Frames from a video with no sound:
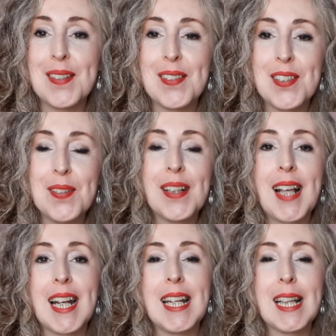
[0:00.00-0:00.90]
doing
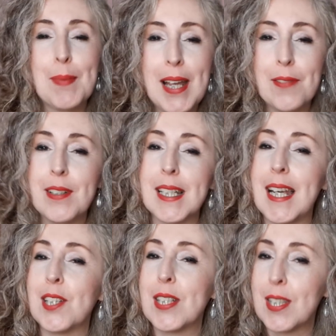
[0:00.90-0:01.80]
that a little bit every
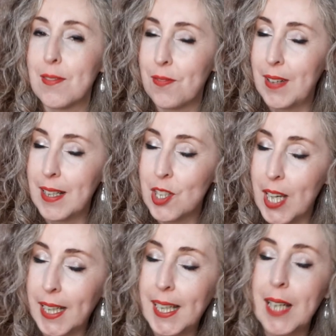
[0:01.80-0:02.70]
day, just be
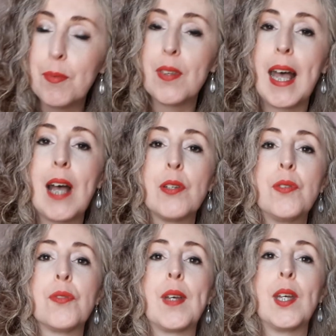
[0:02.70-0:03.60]
checking in with how you
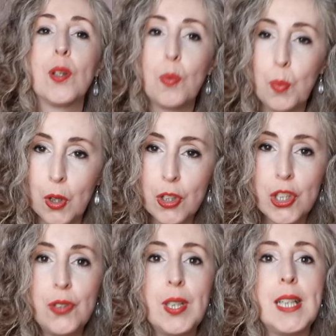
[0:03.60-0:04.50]
feel, what
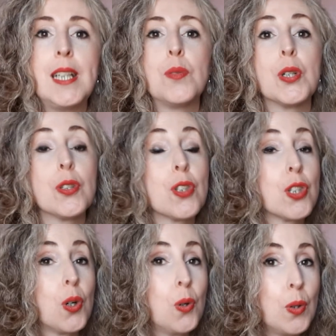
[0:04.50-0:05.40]
you need, what your
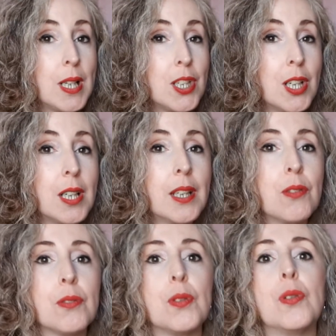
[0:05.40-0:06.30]
soul is yearning
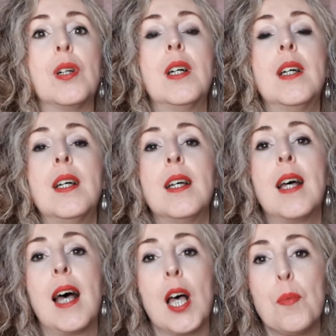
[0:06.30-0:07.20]
for,
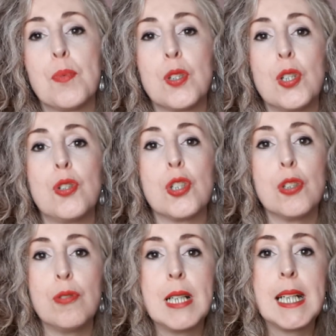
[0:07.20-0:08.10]
helps you
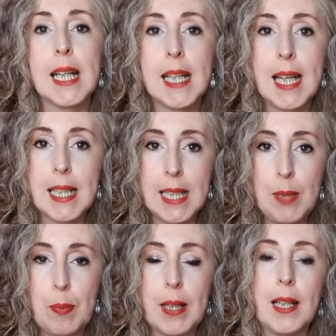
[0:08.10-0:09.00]
to really connect
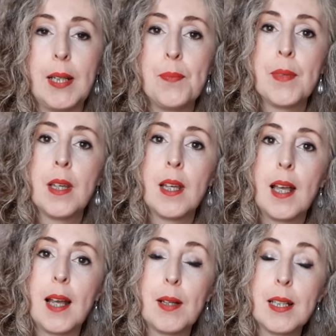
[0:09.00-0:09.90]
deeply
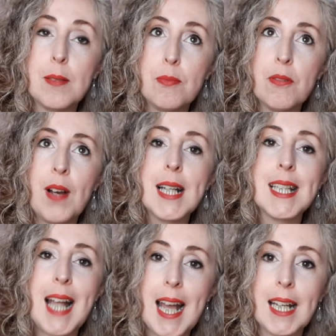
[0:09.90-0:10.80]
and provides
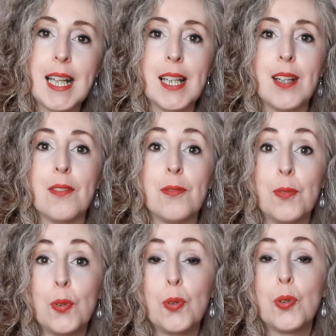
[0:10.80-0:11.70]
an anchor
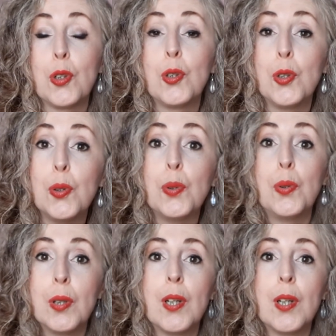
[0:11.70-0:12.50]
for you